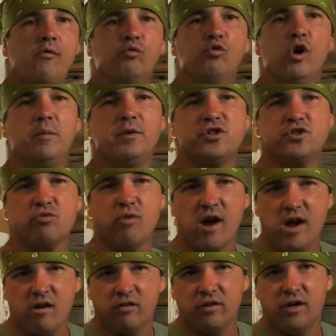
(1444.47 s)
rummage
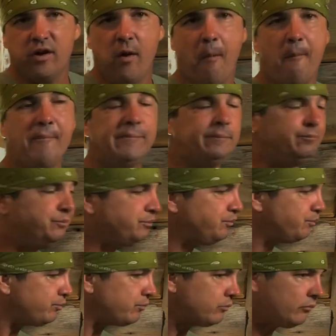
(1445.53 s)
around here
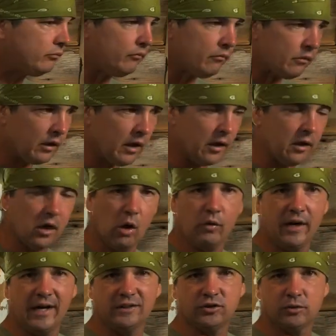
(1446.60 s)
and
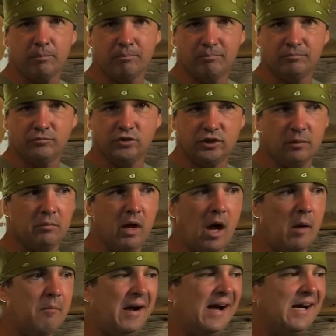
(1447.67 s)
locate some
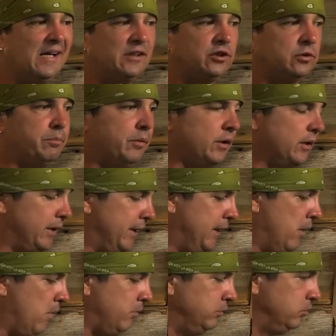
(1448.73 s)
Ziploc bags to put it
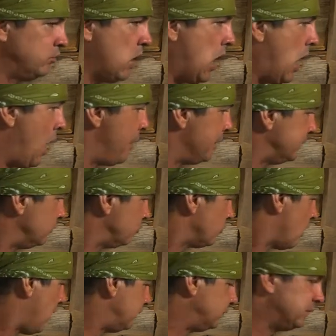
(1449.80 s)
in.
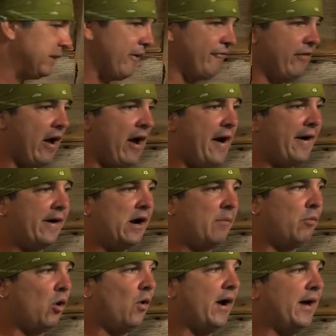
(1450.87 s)
If not,
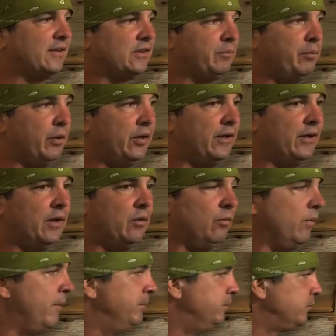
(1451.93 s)
I'm going to have to put it
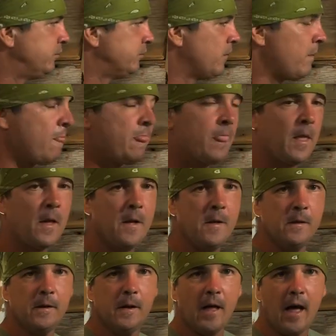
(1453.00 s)
in.
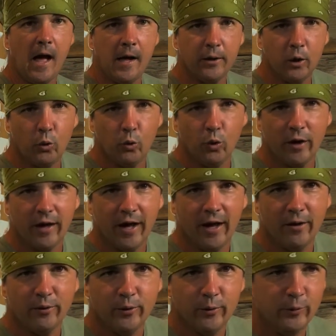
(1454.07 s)
I know what
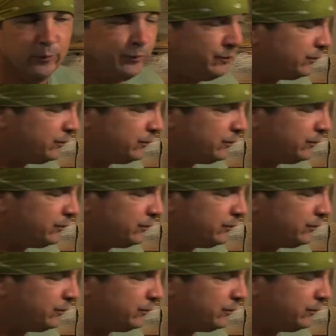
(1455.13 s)
I'll do.